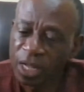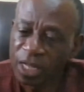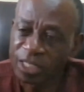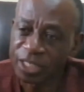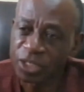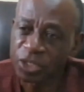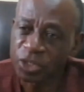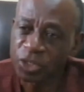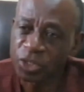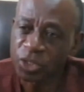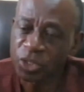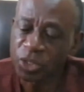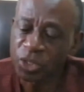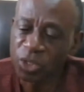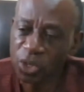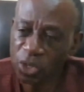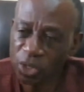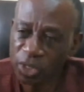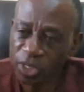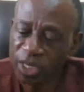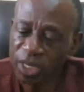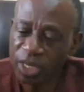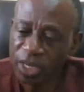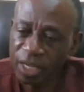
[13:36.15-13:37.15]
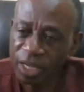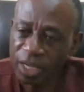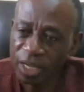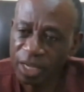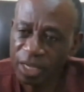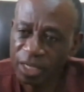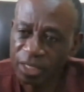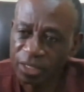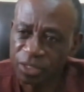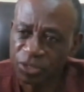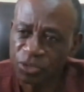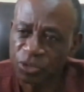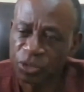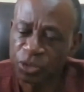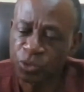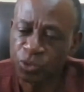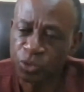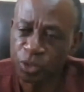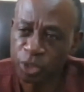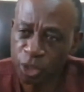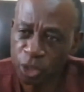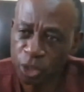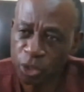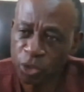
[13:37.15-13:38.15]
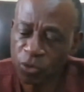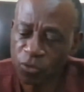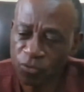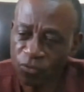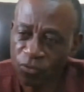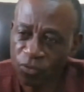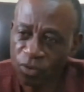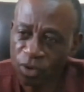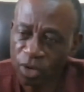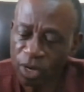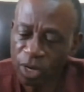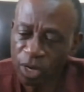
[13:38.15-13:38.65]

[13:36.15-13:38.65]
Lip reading: it is not a situation of